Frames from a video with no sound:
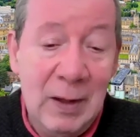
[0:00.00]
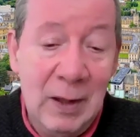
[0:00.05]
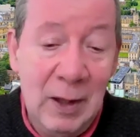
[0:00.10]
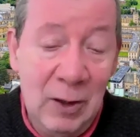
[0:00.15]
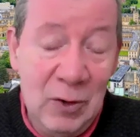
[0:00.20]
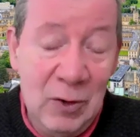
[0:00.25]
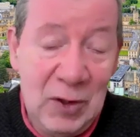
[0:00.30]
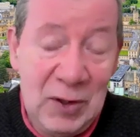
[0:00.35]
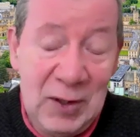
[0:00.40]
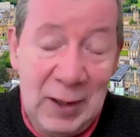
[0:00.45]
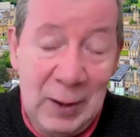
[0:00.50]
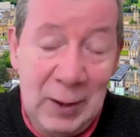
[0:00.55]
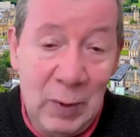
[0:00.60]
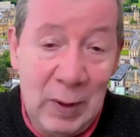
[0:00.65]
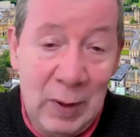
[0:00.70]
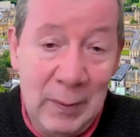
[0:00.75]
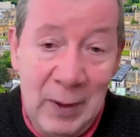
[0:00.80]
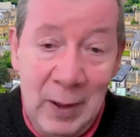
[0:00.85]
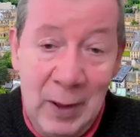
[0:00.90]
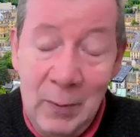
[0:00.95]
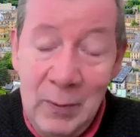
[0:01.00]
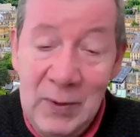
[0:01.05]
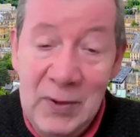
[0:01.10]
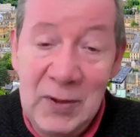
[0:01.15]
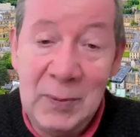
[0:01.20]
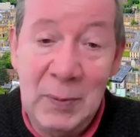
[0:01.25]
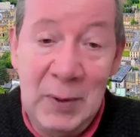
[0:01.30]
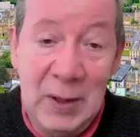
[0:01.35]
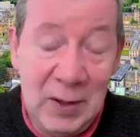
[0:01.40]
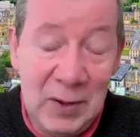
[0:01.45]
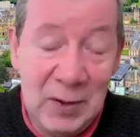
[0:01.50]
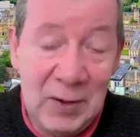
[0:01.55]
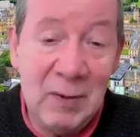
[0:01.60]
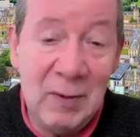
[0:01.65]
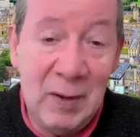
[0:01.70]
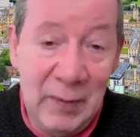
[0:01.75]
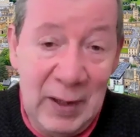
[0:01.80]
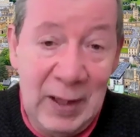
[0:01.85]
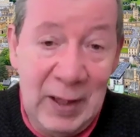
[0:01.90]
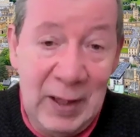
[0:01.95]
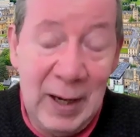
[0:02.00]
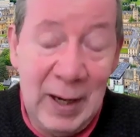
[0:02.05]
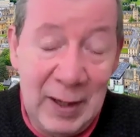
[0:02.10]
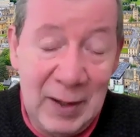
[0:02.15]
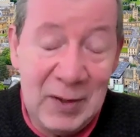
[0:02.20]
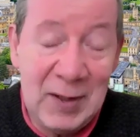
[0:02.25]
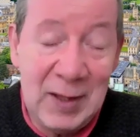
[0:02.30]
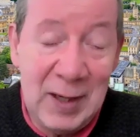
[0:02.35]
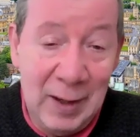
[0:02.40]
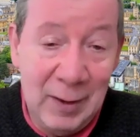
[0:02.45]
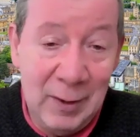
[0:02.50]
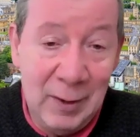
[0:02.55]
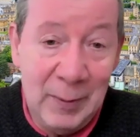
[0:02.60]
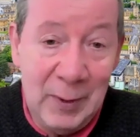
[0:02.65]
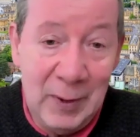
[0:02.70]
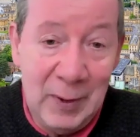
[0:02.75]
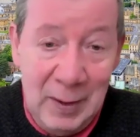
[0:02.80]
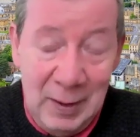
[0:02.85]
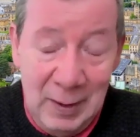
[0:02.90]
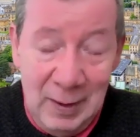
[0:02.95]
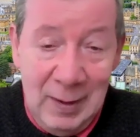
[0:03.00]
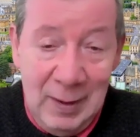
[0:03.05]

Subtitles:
interesting webinar with speakers of the very highest caliber.